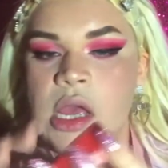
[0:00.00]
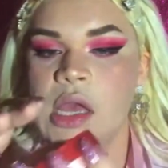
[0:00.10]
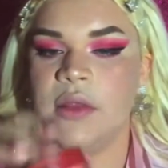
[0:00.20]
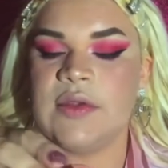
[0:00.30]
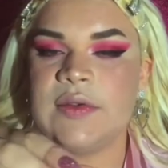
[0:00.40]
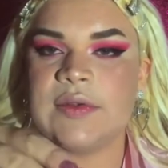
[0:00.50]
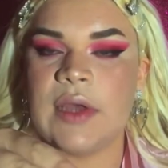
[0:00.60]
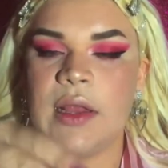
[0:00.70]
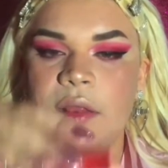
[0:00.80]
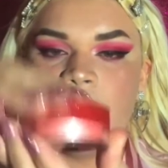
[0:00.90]
This is
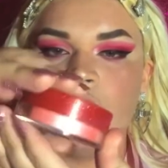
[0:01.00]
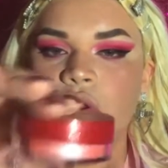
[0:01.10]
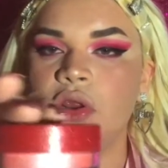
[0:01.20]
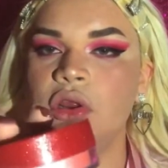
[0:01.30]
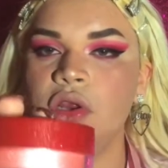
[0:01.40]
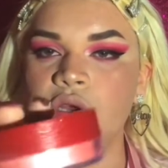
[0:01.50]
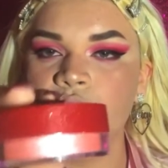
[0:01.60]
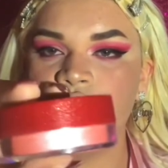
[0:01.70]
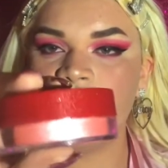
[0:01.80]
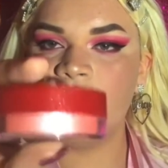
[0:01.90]
a little
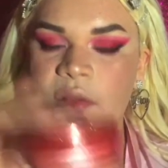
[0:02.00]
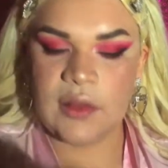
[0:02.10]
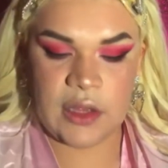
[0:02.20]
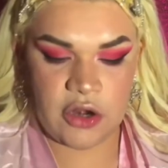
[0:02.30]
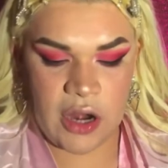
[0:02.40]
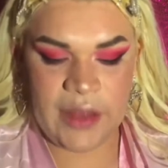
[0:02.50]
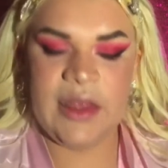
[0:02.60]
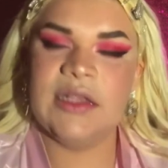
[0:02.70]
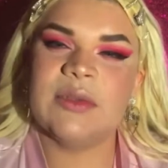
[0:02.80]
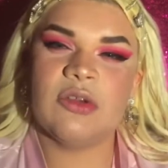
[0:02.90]
loose glitter. I
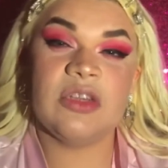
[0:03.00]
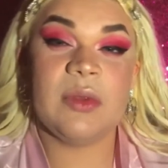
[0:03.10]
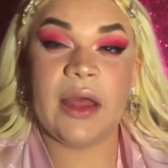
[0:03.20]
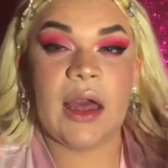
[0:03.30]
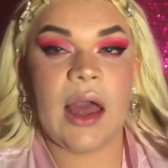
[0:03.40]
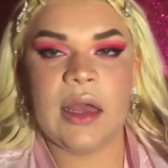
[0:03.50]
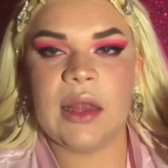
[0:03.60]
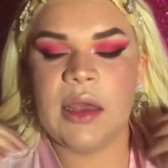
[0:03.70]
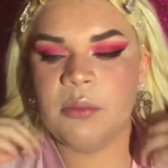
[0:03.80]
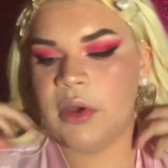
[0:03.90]
think it's supposed to be like a
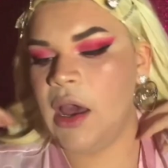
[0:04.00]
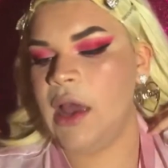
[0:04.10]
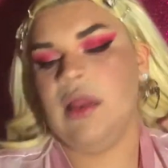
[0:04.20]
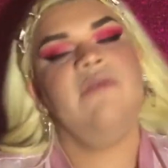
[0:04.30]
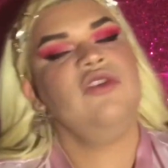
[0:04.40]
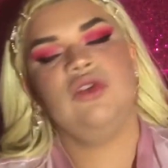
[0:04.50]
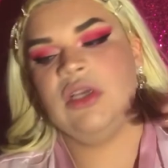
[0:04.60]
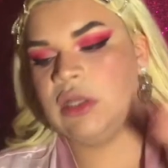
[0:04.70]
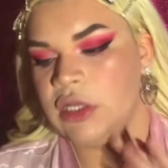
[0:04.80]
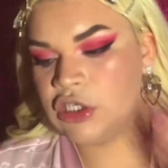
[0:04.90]
highlight, but I love using
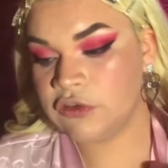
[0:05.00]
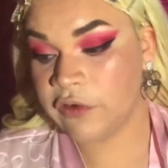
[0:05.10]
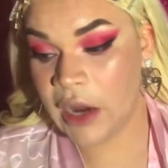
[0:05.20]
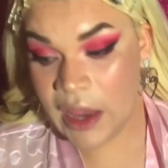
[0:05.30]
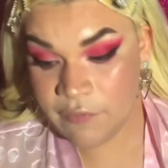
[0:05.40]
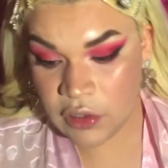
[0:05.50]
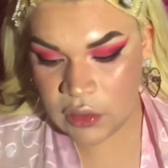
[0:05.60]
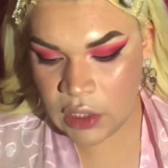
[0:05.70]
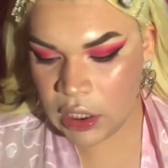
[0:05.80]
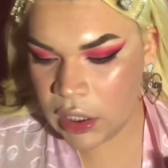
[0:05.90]
glitters for
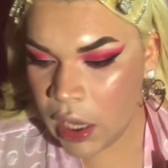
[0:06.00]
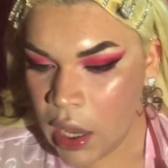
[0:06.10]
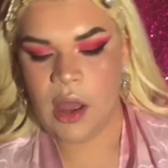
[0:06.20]
everything.